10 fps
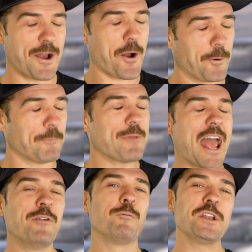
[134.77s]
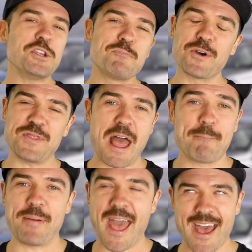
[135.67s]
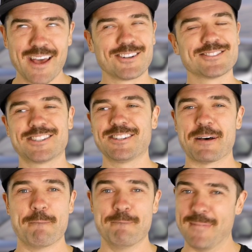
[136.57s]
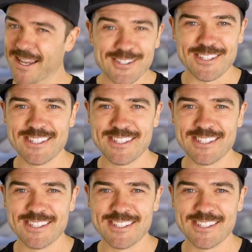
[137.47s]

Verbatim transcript: Oh, and when you put that pedal to the metal,